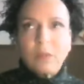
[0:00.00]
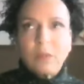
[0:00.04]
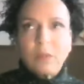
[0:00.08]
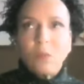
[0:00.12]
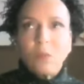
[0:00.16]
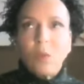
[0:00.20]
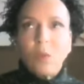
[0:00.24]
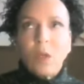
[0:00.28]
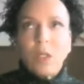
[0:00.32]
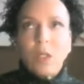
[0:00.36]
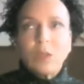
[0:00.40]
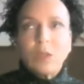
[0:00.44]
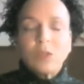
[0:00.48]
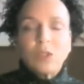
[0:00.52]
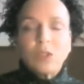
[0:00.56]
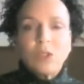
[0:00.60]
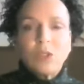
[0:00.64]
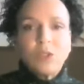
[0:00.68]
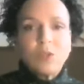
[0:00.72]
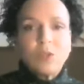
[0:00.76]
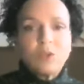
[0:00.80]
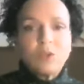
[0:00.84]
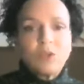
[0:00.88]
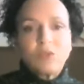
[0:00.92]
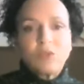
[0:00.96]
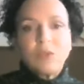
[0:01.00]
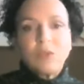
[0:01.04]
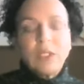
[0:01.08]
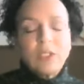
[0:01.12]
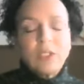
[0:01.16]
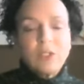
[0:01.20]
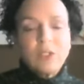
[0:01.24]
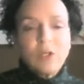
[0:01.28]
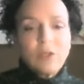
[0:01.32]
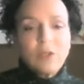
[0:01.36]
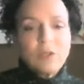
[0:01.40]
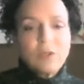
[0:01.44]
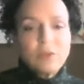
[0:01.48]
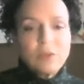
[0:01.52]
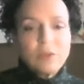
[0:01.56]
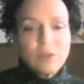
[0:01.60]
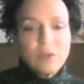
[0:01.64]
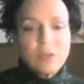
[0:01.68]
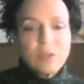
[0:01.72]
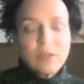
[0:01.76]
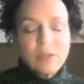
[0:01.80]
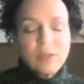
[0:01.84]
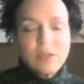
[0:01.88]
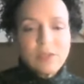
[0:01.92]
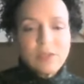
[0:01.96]
1, 2, 3
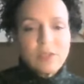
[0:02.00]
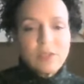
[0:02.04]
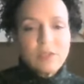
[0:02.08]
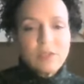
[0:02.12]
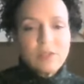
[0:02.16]
turns to